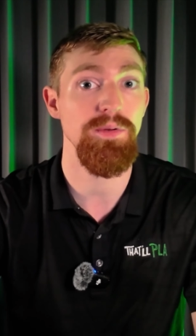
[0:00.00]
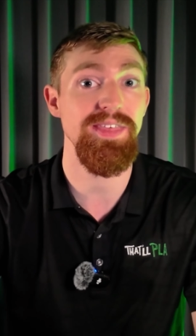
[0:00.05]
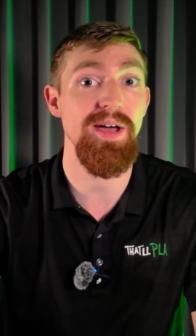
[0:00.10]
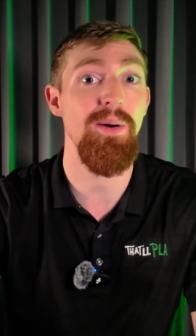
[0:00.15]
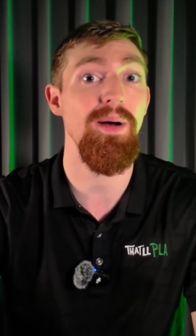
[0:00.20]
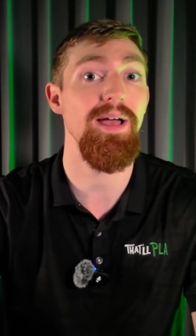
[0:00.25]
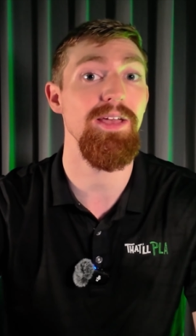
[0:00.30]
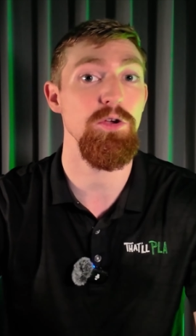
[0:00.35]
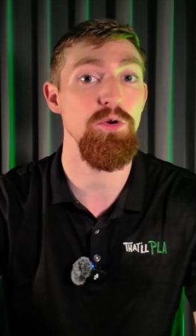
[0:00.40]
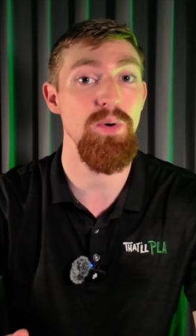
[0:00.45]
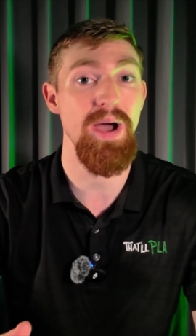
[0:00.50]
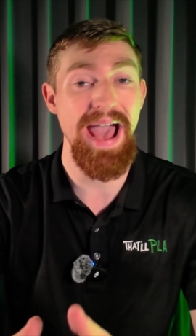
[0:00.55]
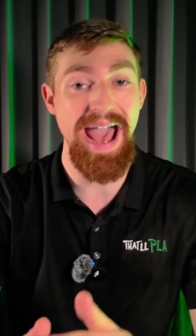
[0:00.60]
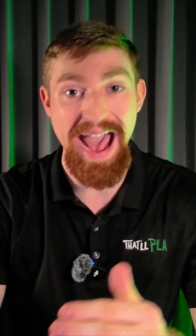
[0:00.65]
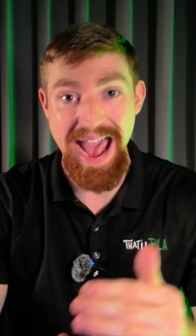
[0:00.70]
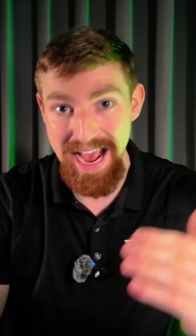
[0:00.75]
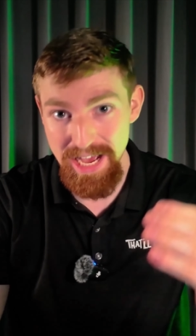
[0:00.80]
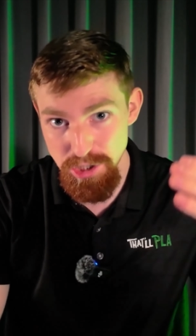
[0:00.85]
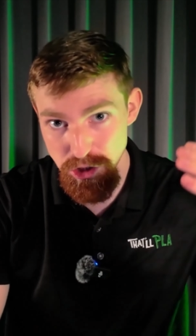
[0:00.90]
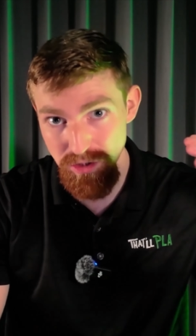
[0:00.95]
without you
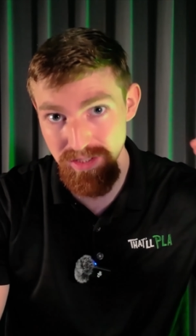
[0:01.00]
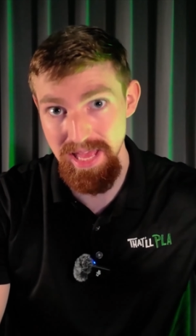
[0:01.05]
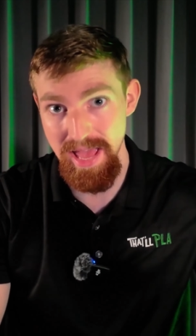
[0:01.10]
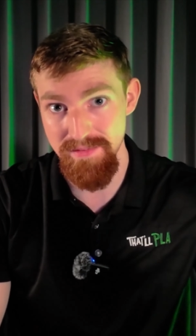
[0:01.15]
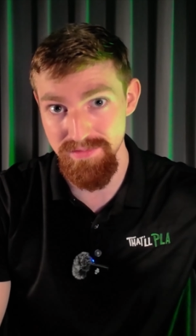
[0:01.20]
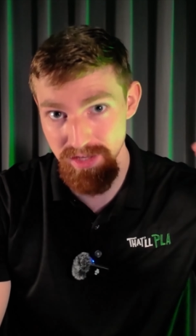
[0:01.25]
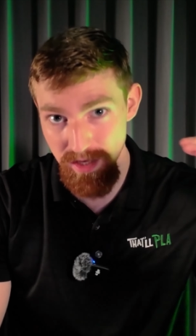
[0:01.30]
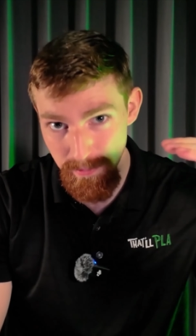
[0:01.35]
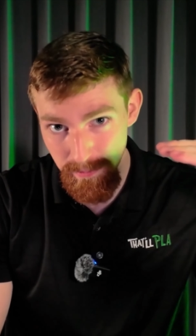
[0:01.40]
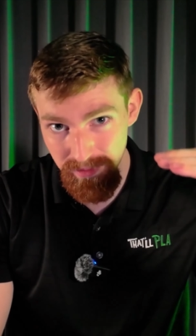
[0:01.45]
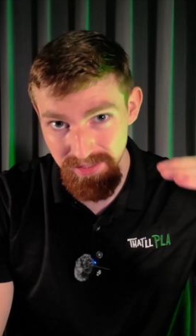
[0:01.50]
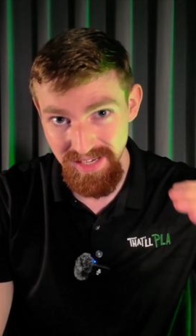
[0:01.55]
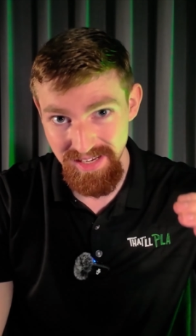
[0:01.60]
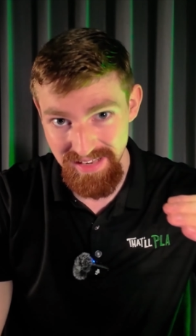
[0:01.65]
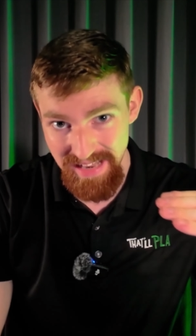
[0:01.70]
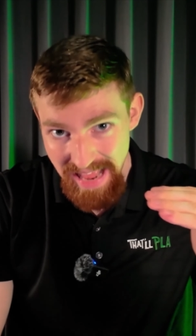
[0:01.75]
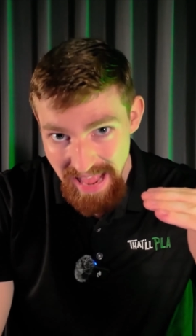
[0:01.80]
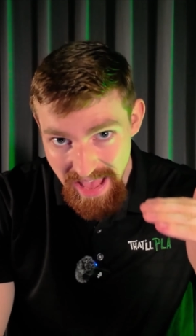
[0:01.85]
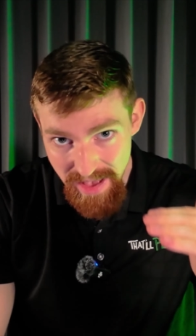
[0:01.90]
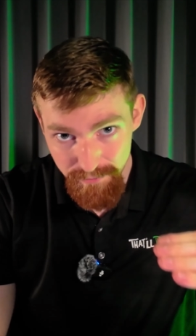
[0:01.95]
actually having
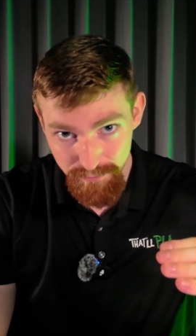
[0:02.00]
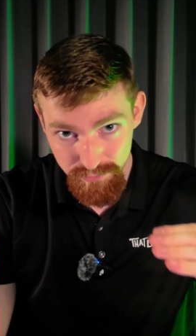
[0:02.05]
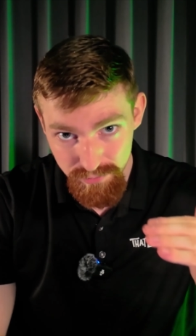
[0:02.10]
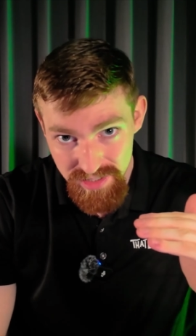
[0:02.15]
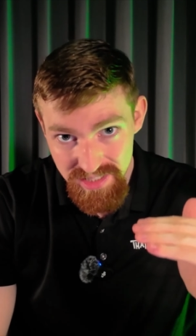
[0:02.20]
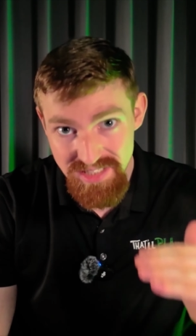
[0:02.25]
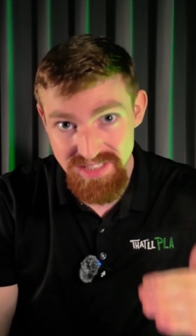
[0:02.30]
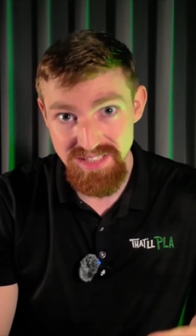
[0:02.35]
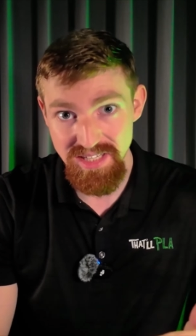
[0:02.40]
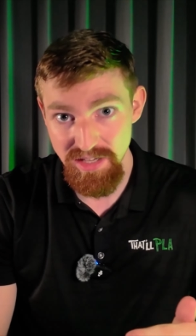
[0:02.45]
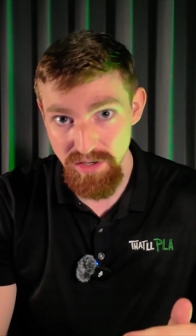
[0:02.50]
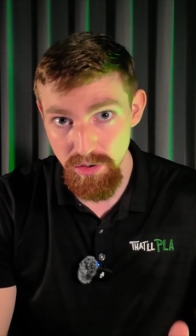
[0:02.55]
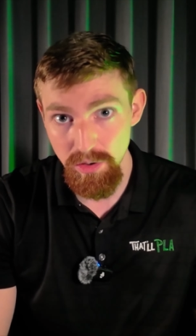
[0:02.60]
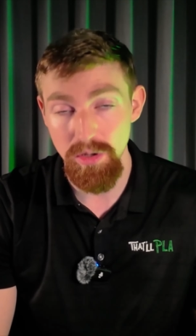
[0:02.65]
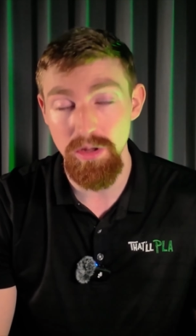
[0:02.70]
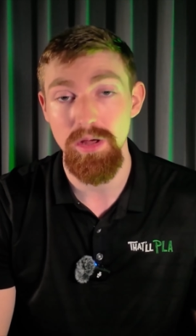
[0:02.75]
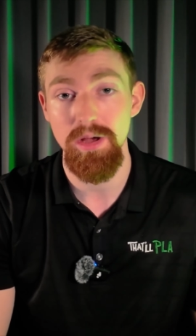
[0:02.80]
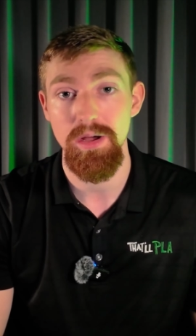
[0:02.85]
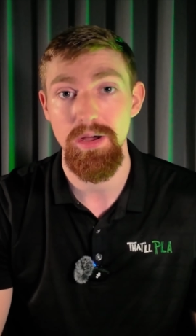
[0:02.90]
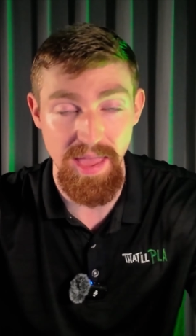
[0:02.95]
completed every
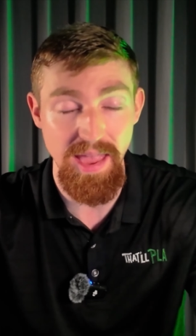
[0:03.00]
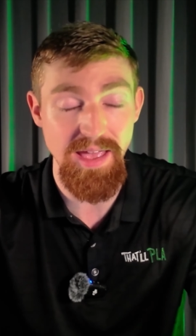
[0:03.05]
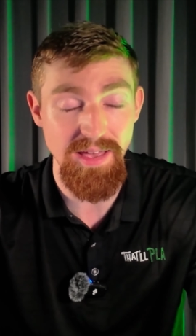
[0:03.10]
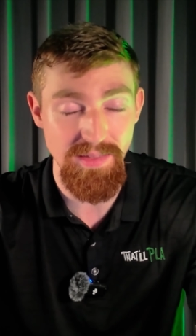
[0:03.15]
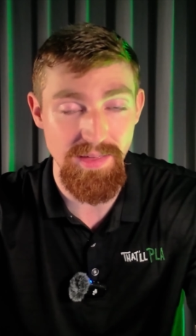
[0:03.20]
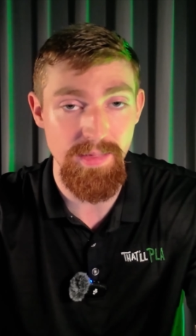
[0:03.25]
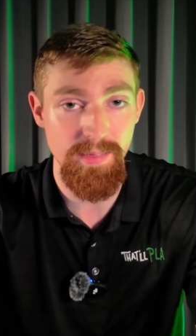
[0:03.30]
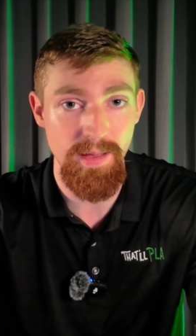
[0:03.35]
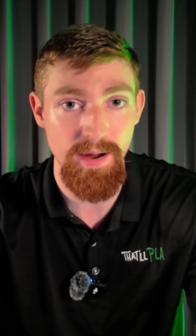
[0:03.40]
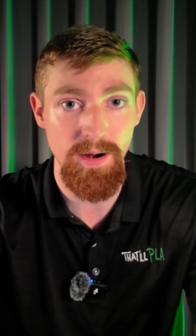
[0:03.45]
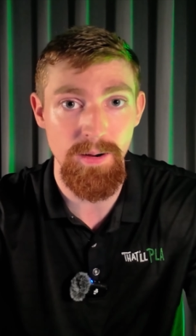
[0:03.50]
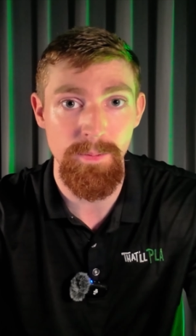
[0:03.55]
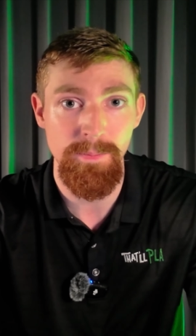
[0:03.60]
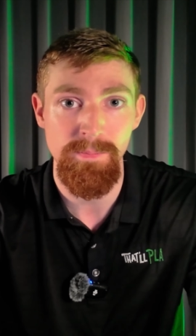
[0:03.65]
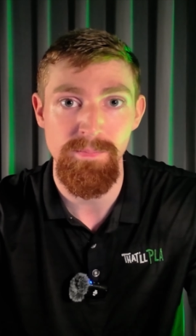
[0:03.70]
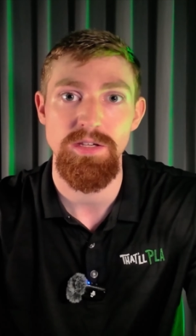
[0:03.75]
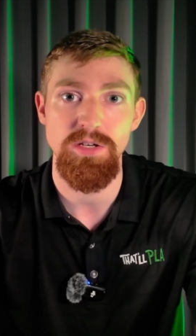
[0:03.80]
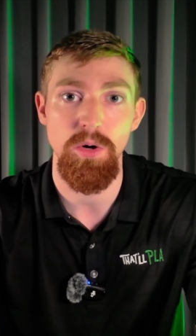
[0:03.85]
single thing in there.